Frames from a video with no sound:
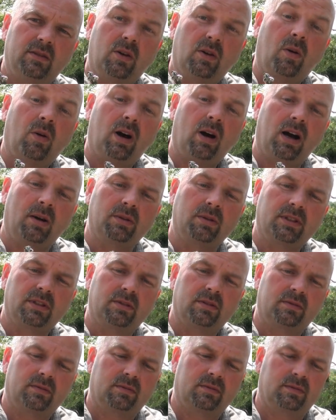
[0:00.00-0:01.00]
or out,
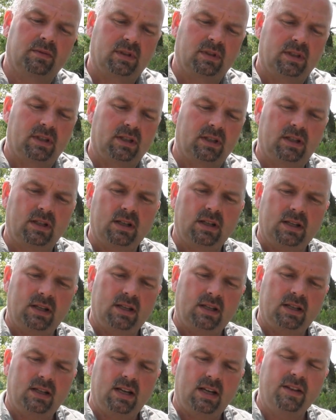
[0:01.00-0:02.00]

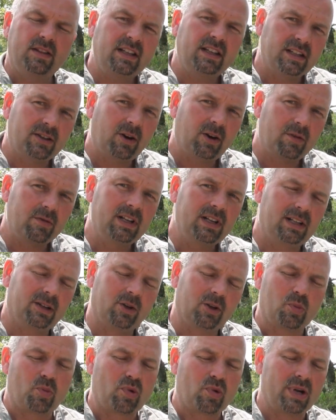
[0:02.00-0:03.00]
and then you're not really
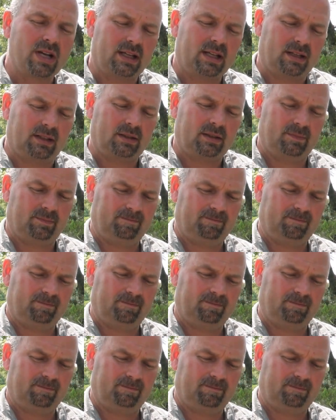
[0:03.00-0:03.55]
going to break it.